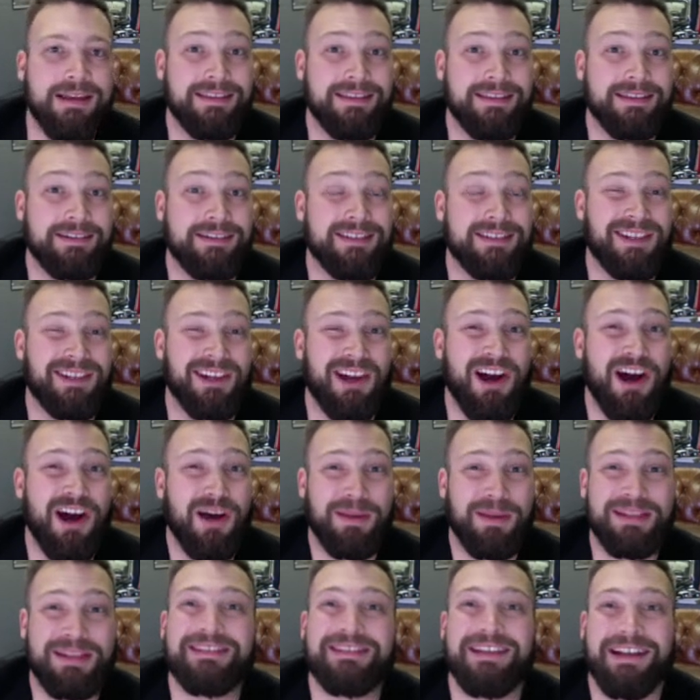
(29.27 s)
There is a
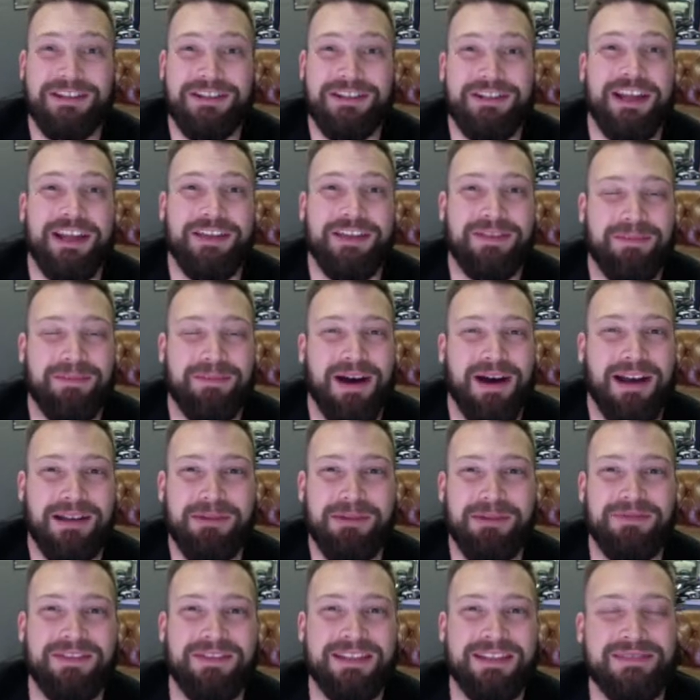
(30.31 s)
comment section at the bottom
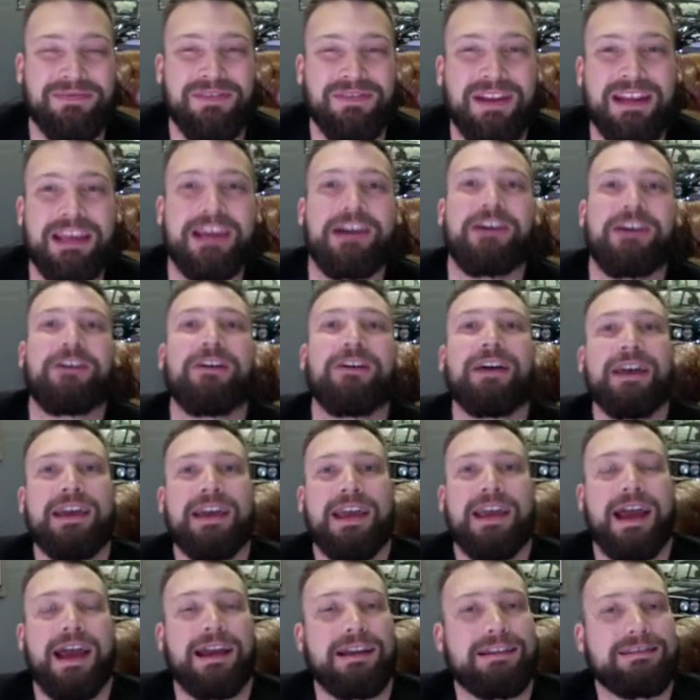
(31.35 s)
of this video,
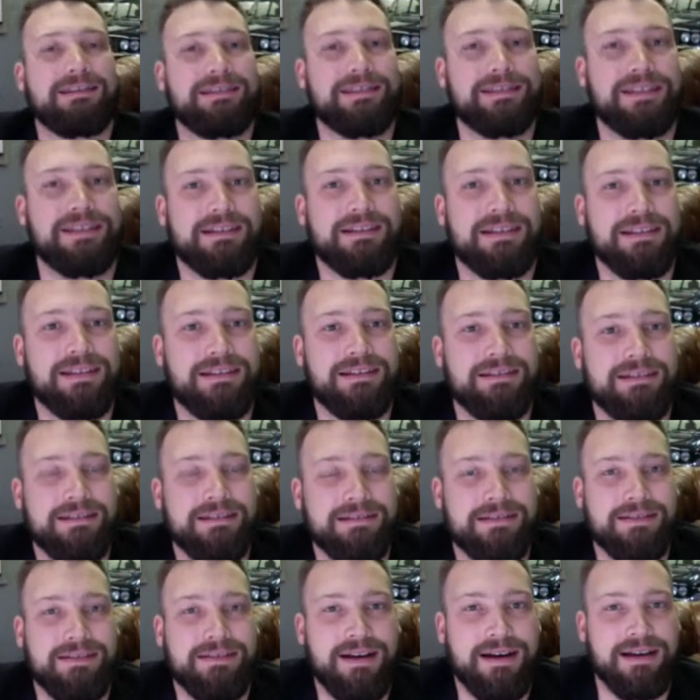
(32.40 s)
and I'd just like to hear your
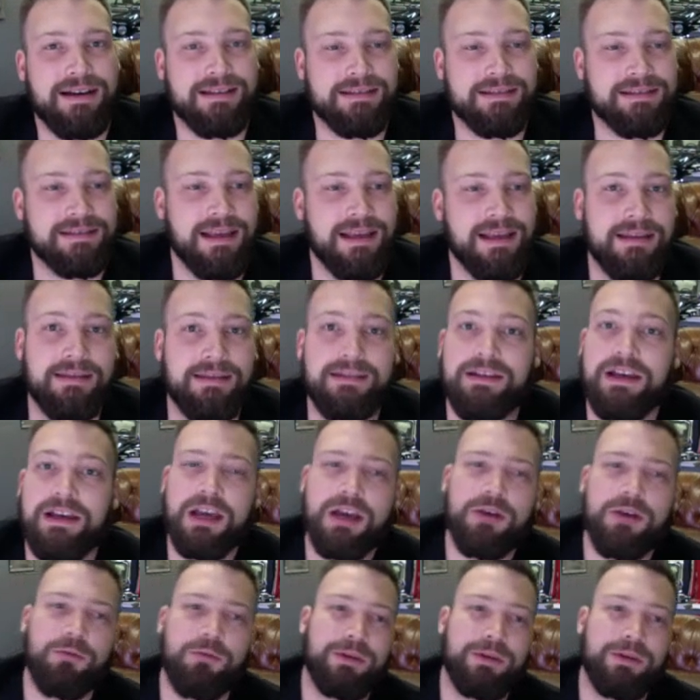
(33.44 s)
thoughts. And
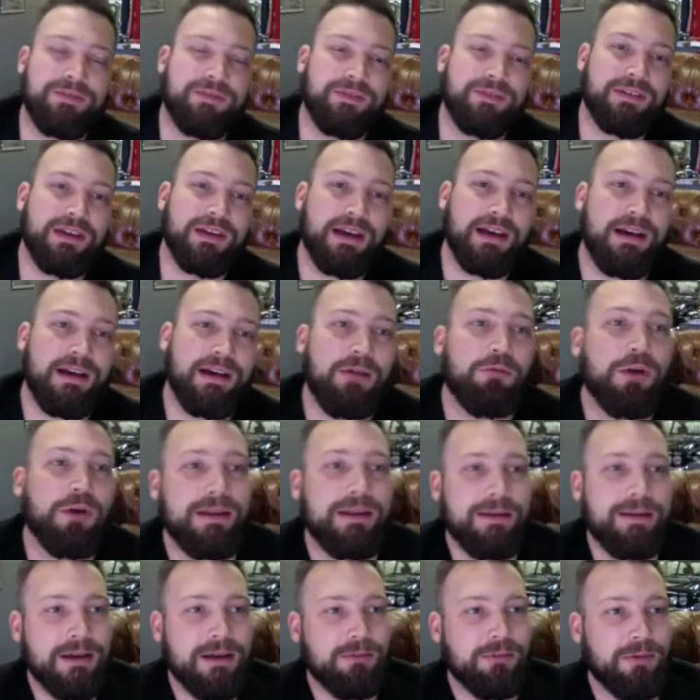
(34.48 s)

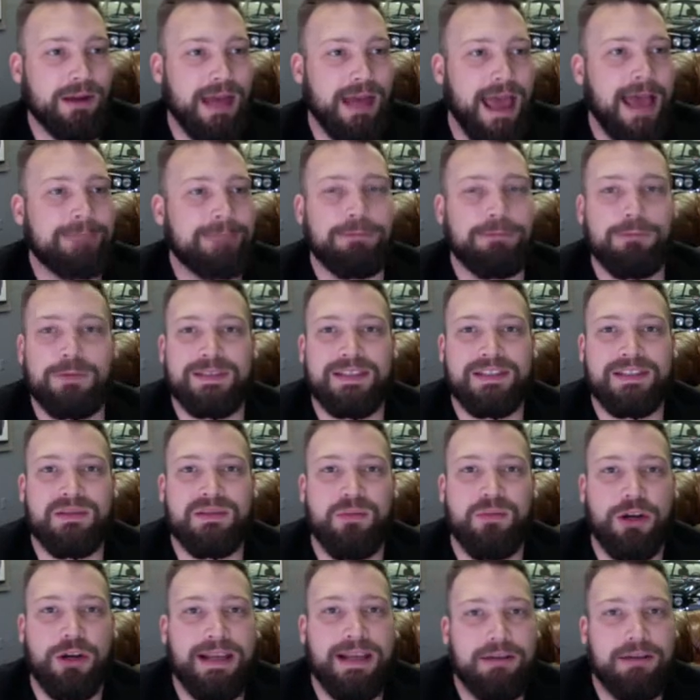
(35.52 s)
what happened was this
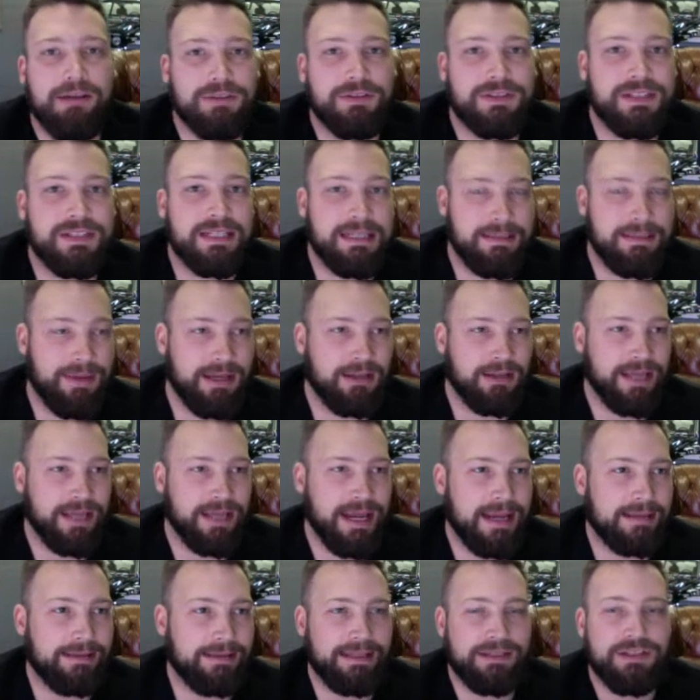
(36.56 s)
morning I was emailed
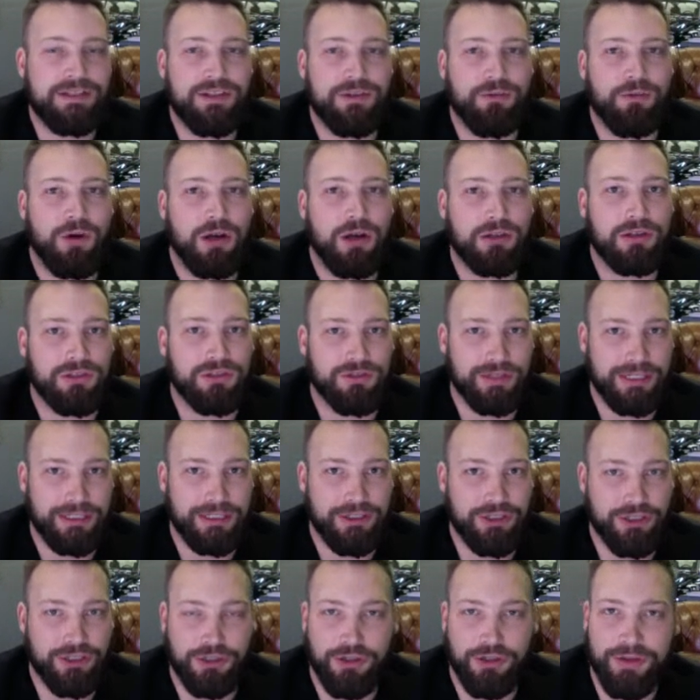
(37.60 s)
a link to the Wall Street
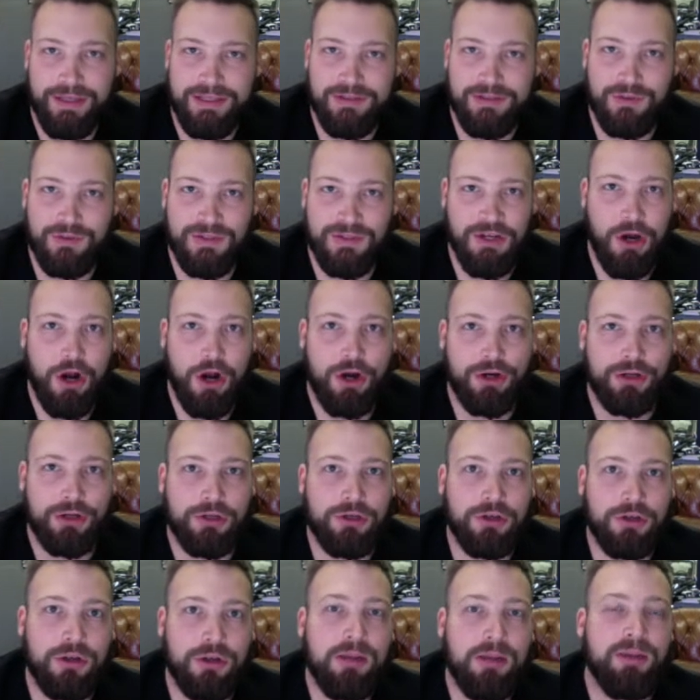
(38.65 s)
Journal. This was an
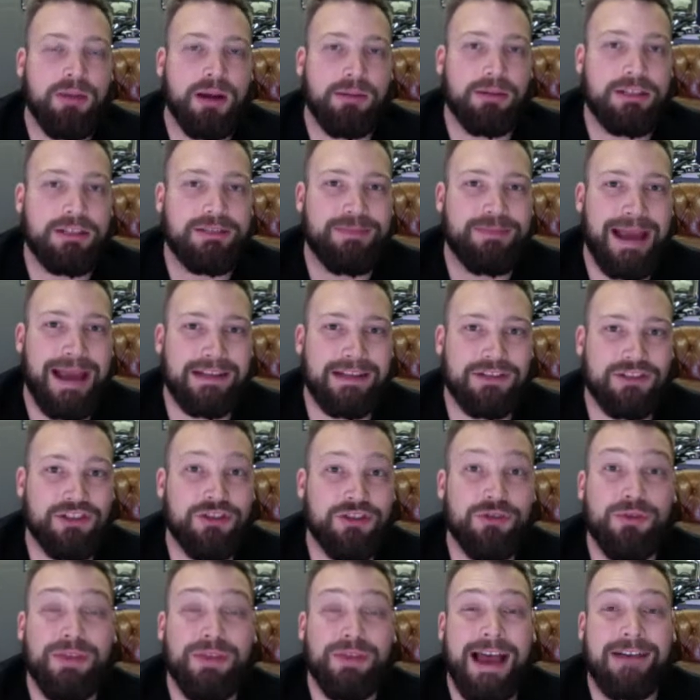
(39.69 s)
article published back in
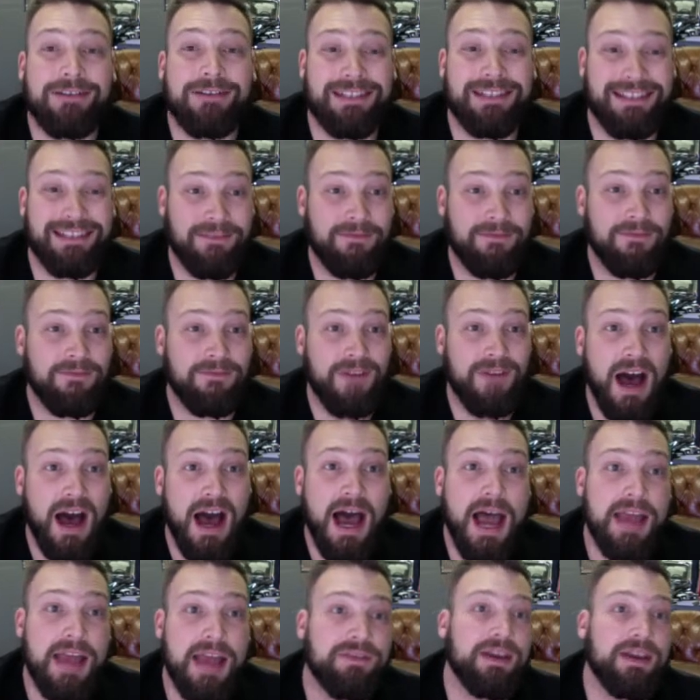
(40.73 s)

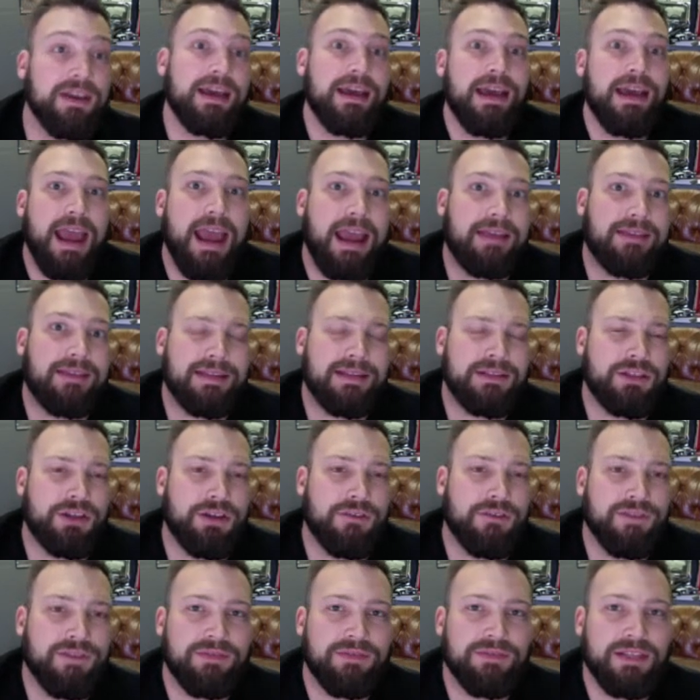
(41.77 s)
2005, and they
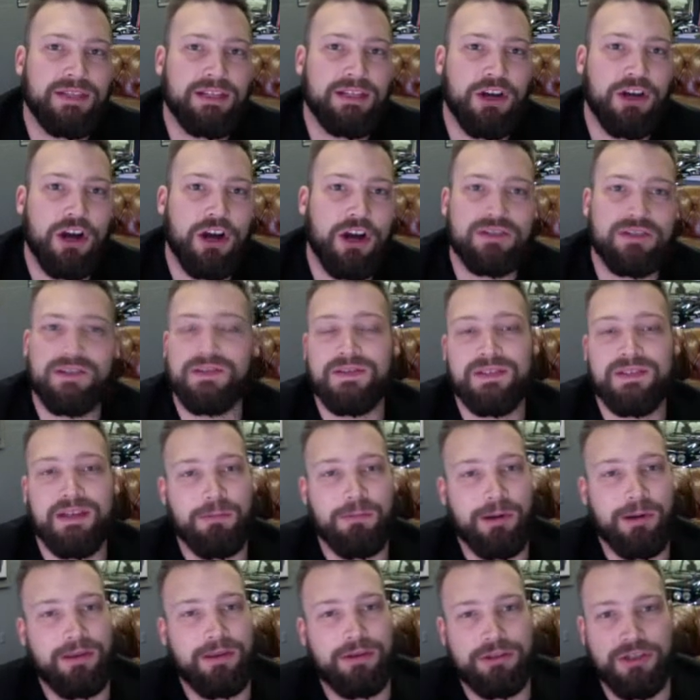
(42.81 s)
took 50 cars and said
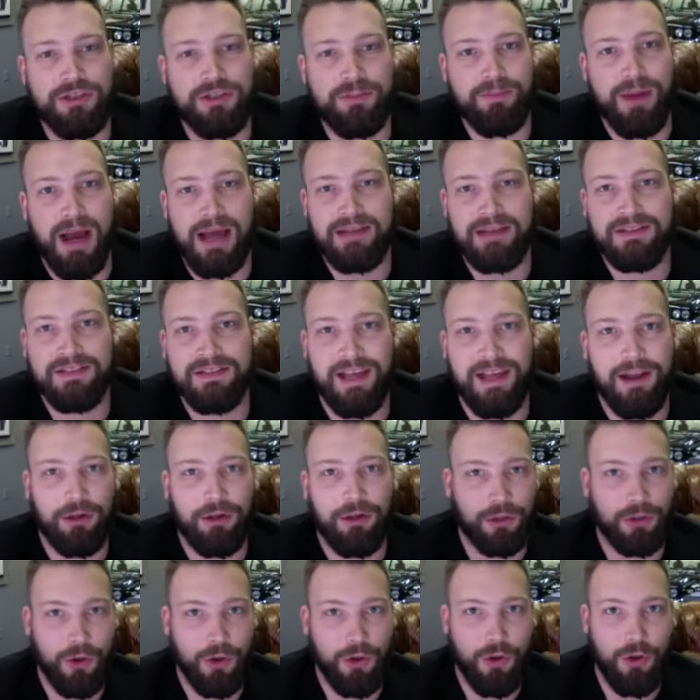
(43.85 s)
whether you should buy, sell,
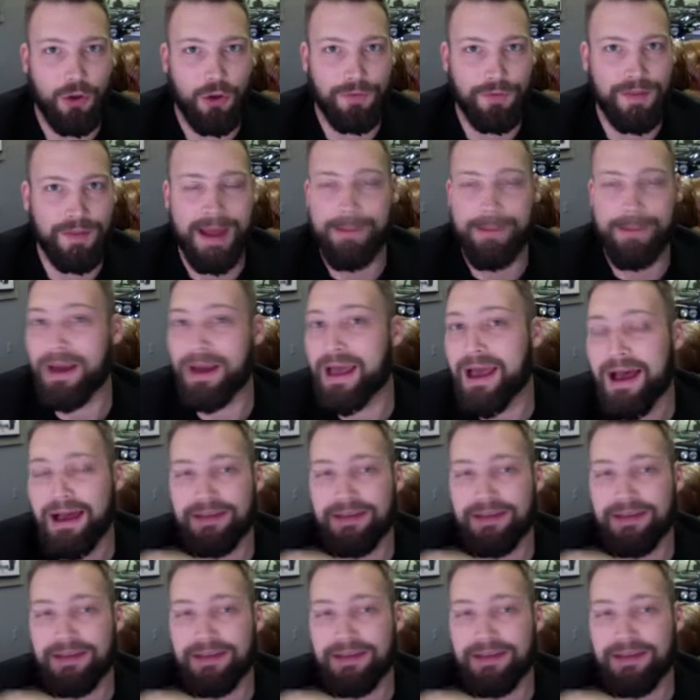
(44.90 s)
or hold them.